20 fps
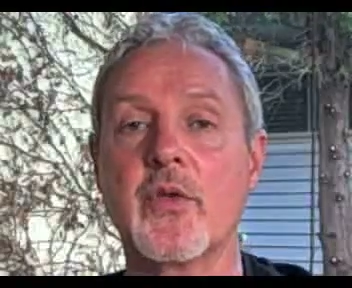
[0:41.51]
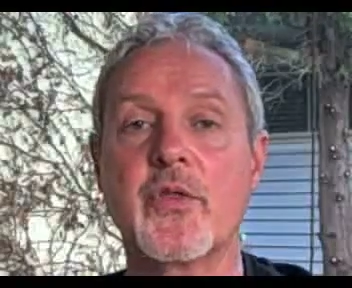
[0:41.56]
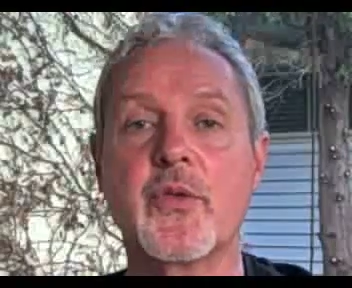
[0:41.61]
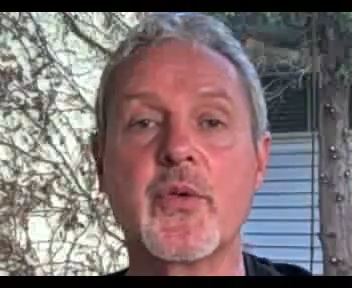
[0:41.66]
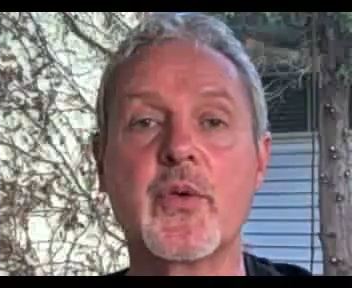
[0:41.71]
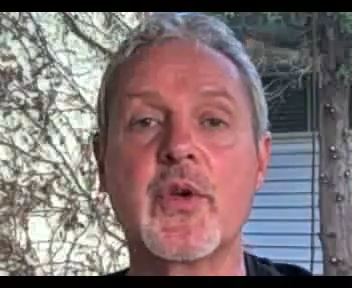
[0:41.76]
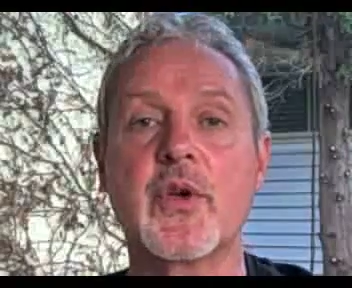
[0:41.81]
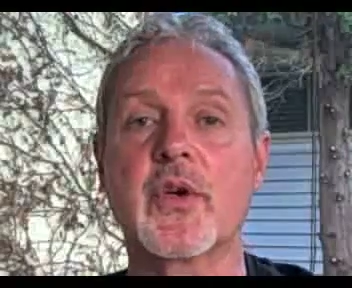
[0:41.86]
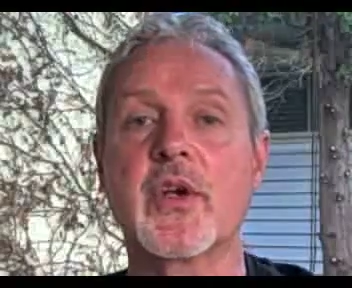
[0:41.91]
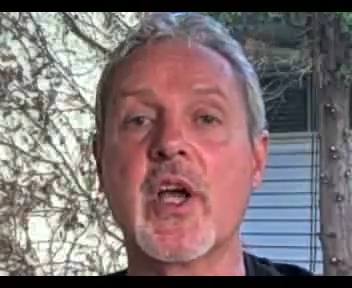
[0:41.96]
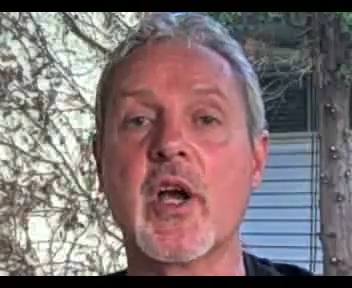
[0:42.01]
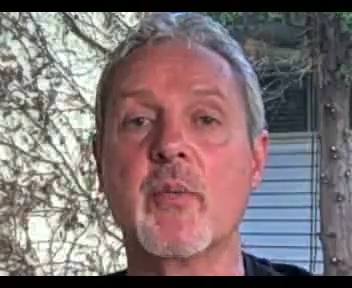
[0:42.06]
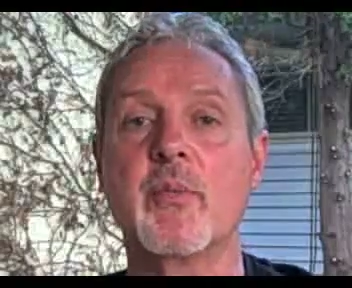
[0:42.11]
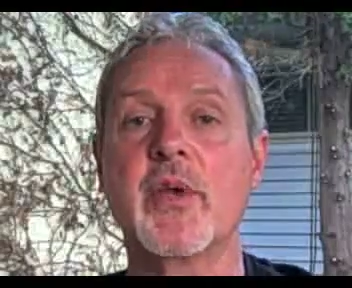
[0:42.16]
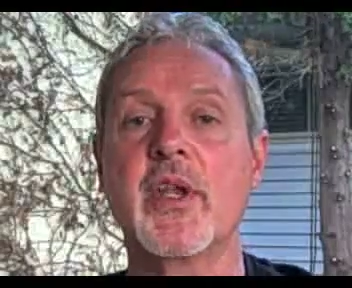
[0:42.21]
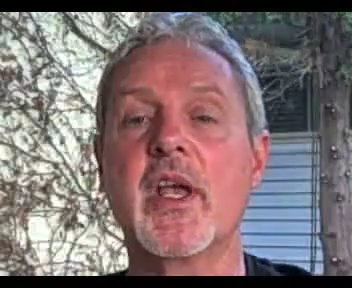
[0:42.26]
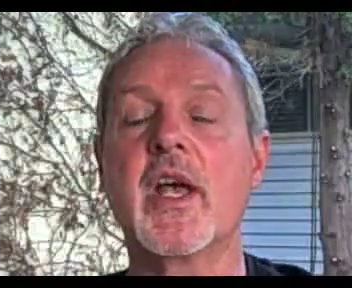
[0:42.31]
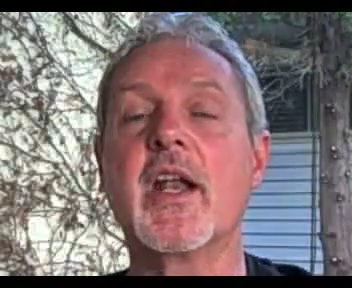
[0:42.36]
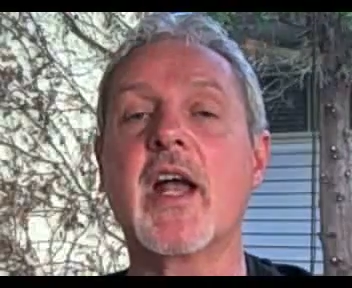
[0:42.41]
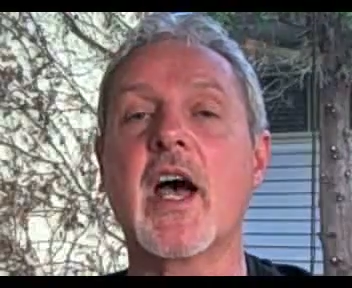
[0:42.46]
through your
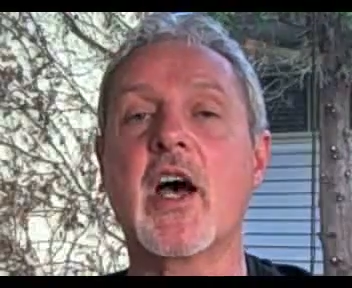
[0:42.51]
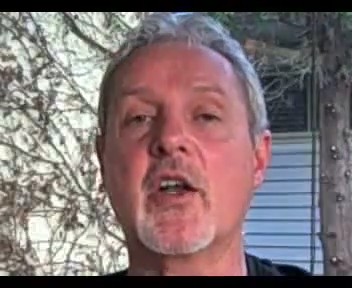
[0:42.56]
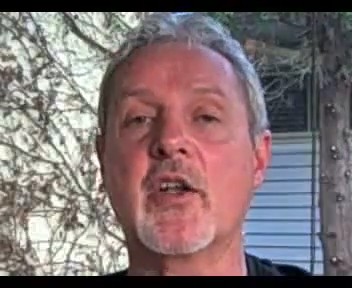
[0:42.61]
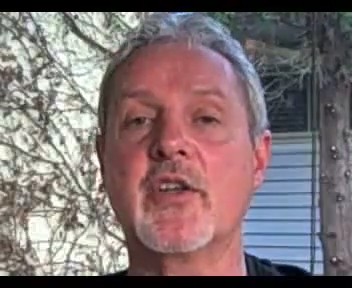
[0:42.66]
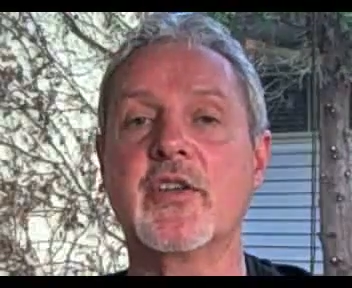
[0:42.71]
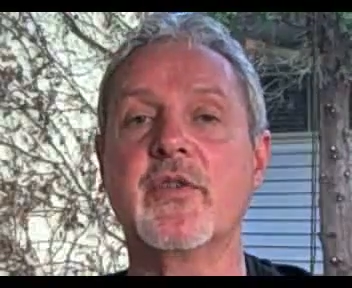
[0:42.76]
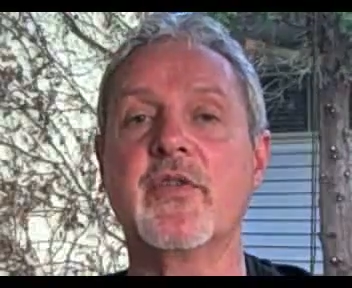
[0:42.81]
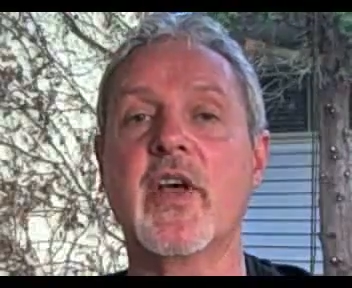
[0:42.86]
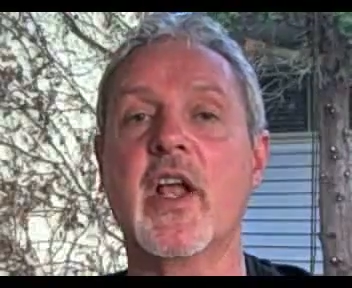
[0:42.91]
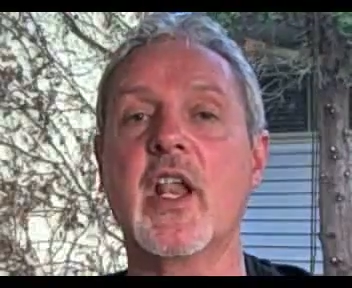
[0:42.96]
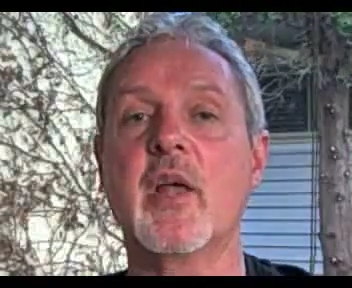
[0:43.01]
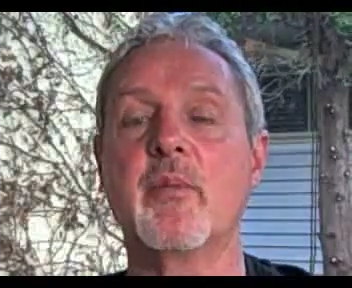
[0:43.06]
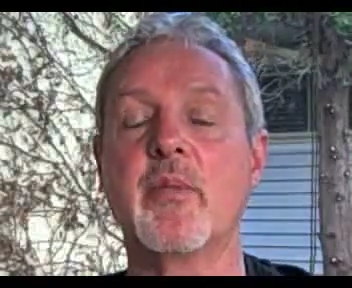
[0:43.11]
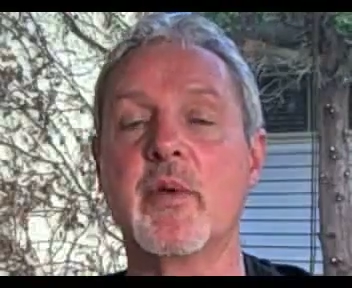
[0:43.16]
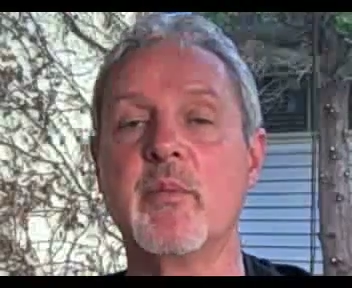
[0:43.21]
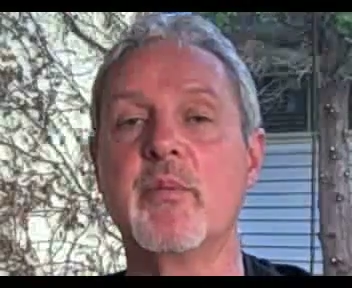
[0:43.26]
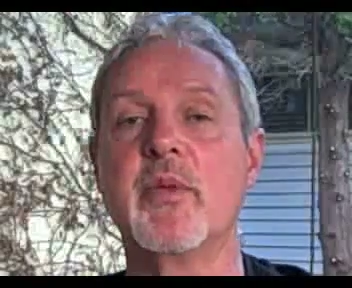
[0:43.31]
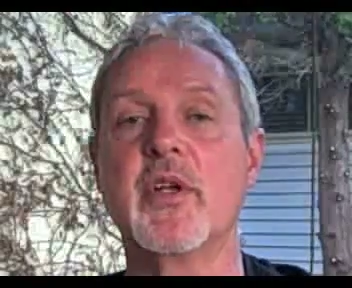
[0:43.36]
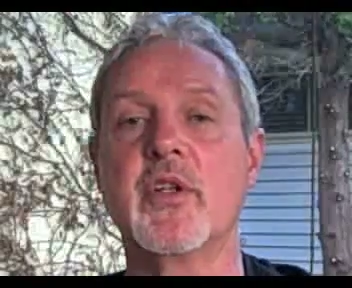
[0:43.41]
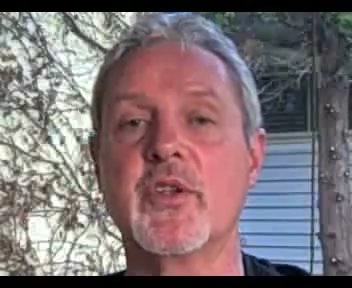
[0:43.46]
company on how to develop
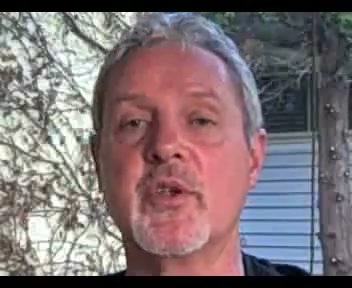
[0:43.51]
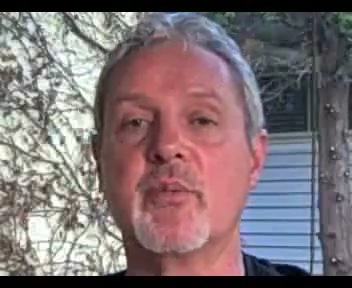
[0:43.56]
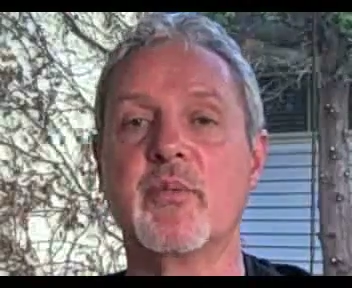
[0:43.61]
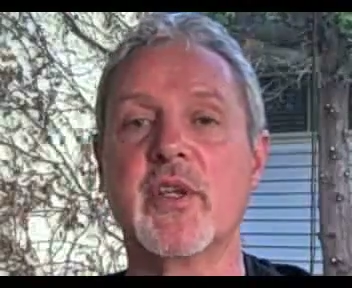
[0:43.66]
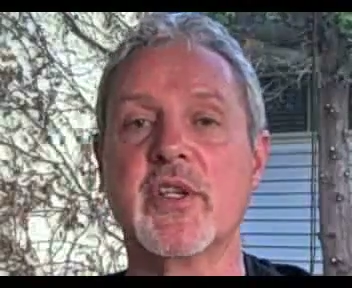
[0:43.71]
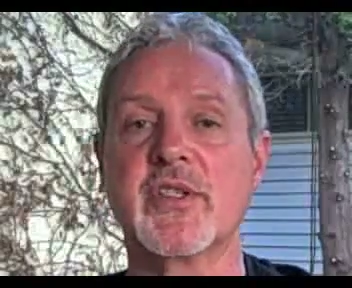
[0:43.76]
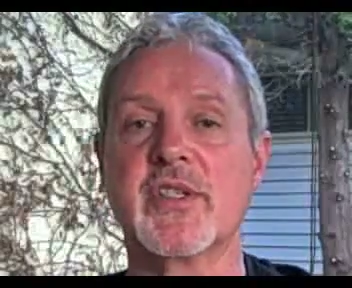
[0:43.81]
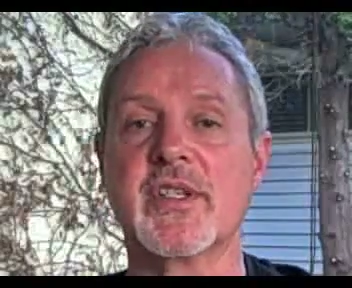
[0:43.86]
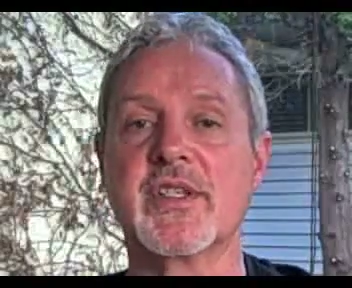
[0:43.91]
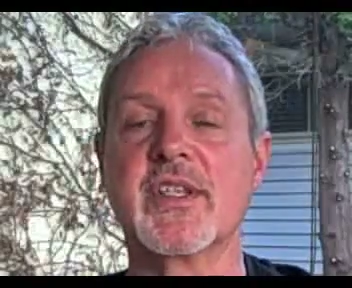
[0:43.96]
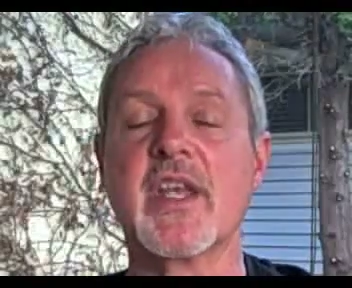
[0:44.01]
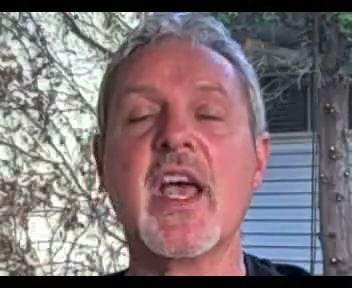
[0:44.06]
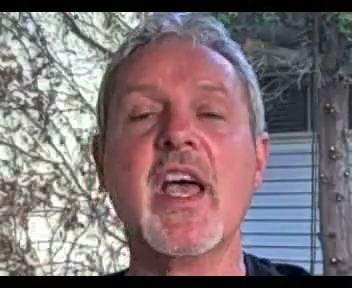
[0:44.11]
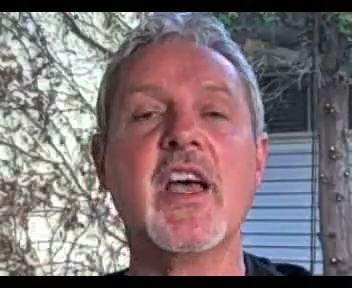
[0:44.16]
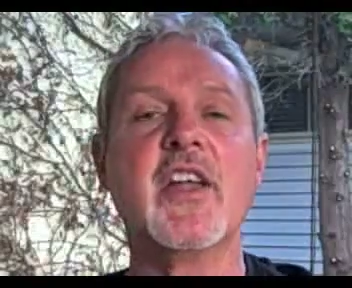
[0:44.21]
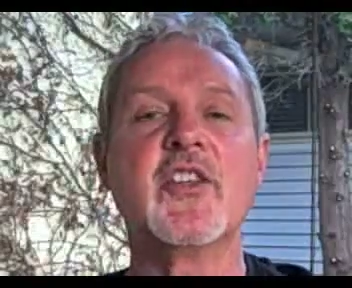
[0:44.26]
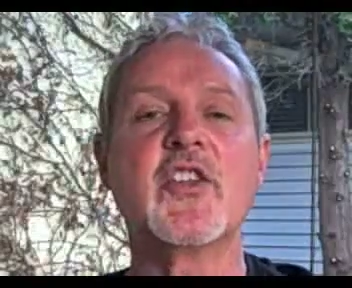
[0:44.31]
and build your business.